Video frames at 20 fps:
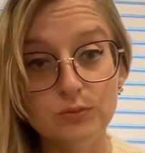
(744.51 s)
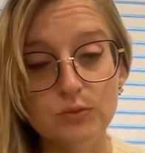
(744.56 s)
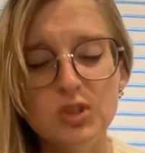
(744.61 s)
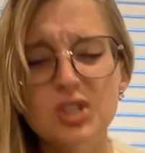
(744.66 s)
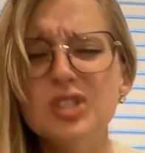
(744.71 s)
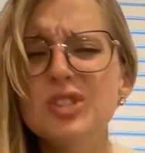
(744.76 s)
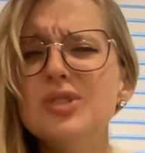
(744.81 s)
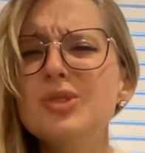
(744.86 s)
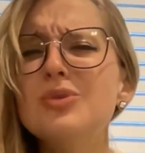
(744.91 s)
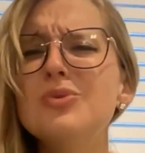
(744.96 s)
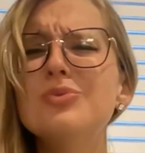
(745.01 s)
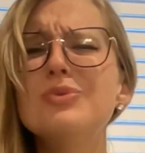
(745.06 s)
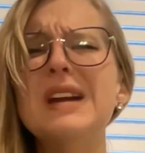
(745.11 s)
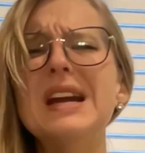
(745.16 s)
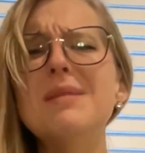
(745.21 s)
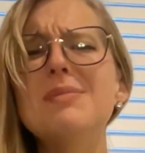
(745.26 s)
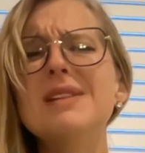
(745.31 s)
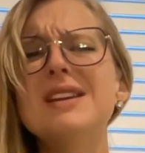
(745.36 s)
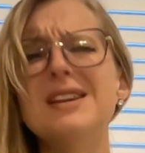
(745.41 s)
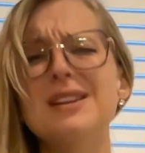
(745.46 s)
which is a
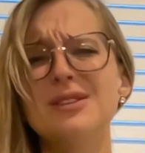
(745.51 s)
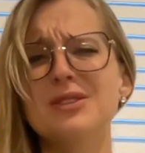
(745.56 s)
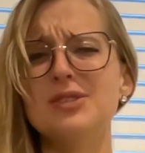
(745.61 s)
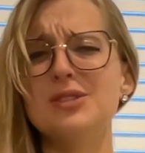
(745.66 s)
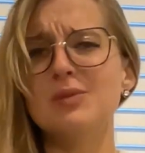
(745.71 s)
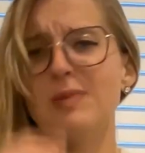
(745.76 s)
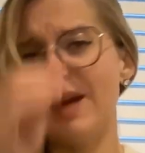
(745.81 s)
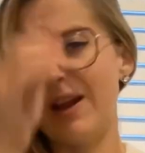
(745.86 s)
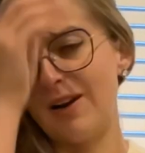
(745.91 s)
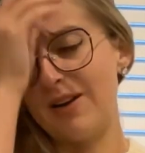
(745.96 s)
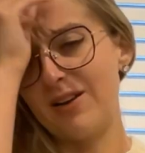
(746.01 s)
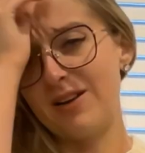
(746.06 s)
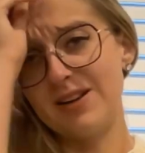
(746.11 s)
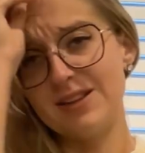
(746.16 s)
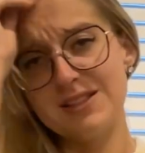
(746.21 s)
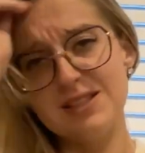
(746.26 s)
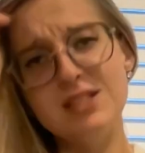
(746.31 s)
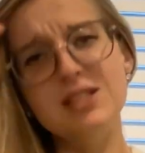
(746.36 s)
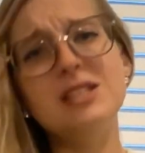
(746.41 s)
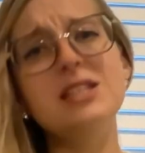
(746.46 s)
great beginner sweater
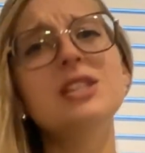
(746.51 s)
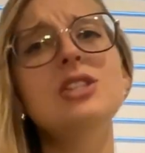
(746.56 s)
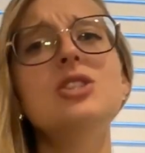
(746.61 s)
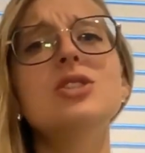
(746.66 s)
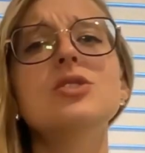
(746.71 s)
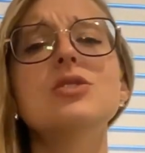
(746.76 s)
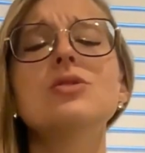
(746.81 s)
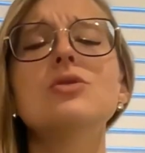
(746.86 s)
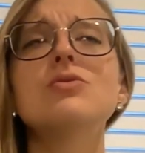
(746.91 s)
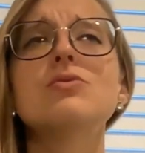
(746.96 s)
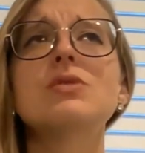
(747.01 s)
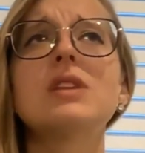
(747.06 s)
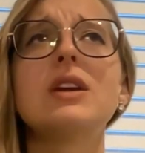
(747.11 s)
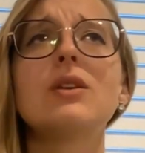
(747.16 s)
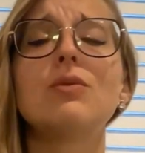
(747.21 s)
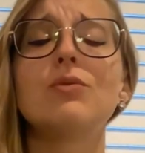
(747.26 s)
because it teaches you like